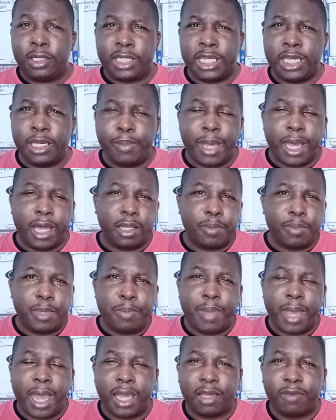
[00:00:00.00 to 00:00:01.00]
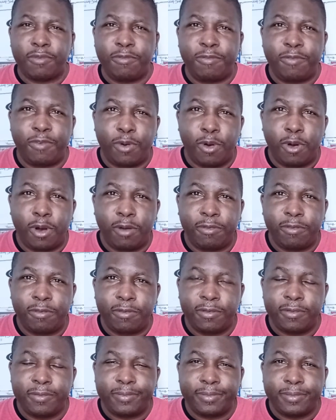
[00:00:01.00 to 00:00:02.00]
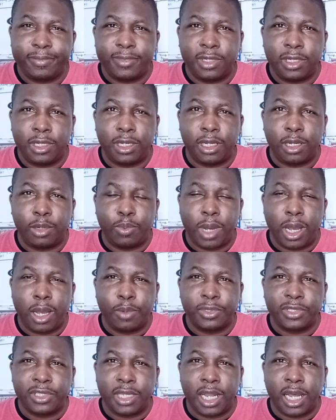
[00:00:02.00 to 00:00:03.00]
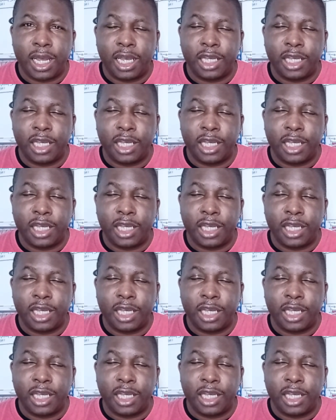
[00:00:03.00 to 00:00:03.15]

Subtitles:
emailing me back and forth. While I was in the